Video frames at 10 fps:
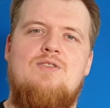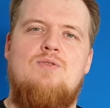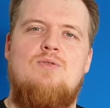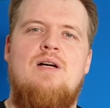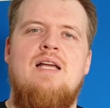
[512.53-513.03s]

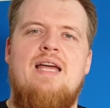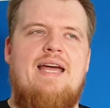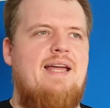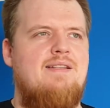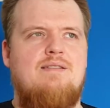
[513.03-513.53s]
So
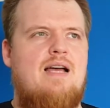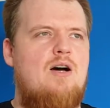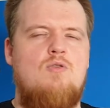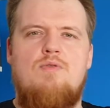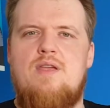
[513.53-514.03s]
it isn't
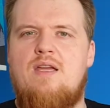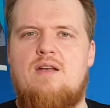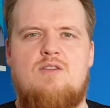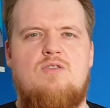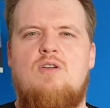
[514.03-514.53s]
out there.
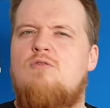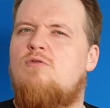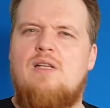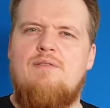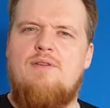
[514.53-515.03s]
It's
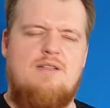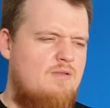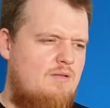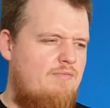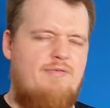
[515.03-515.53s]

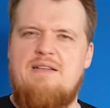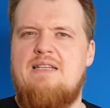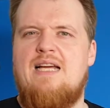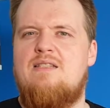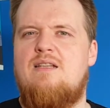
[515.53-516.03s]
not
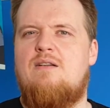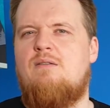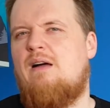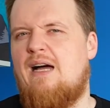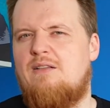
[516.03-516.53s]

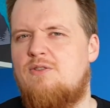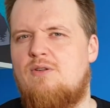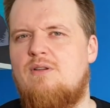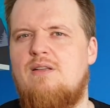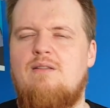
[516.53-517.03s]
fantastical at
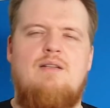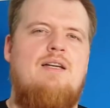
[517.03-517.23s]
all.